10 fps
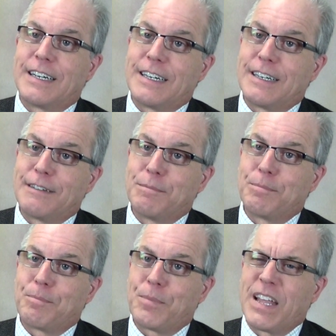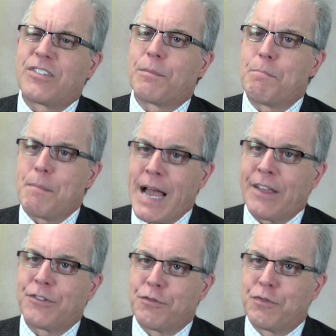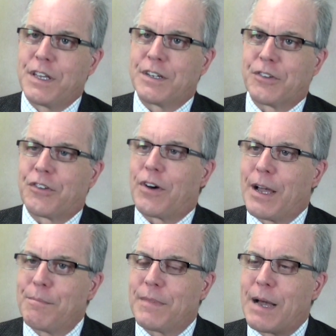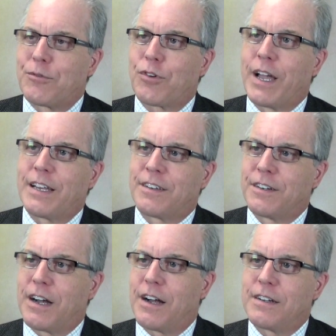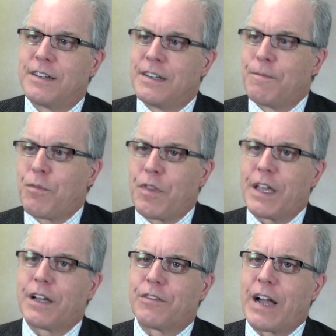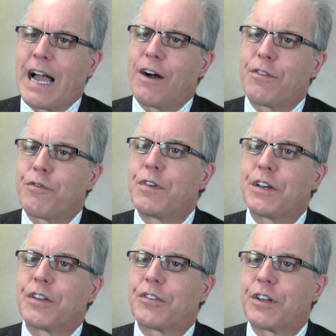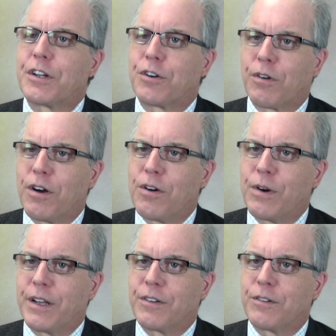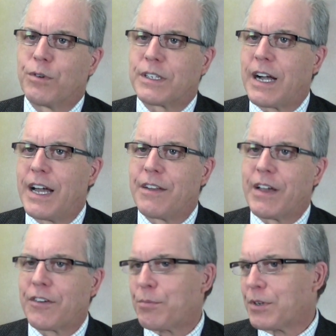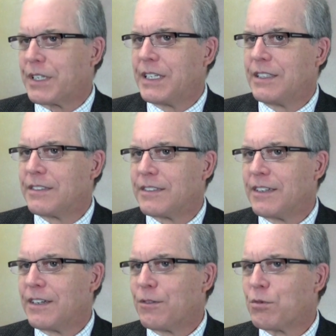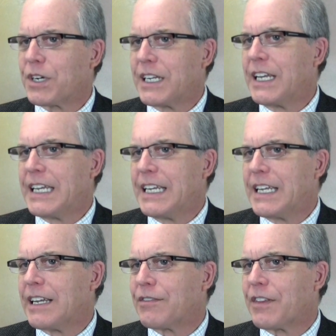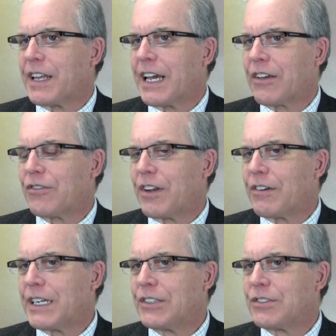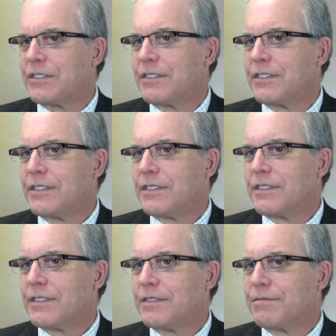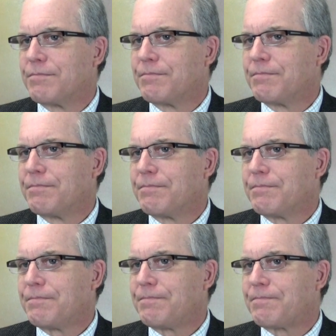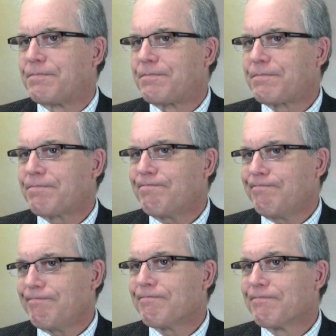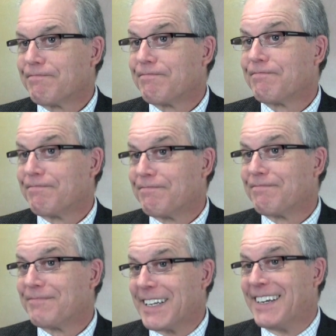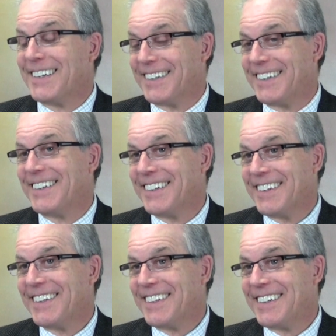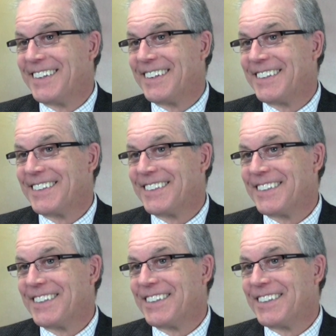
Um, it's a massive field. So I'm, I'm trying to think of how the field is going to grow and what kind of expertise we're going to need in it for the next generation. And so at the end of this second third, you're trying to figure out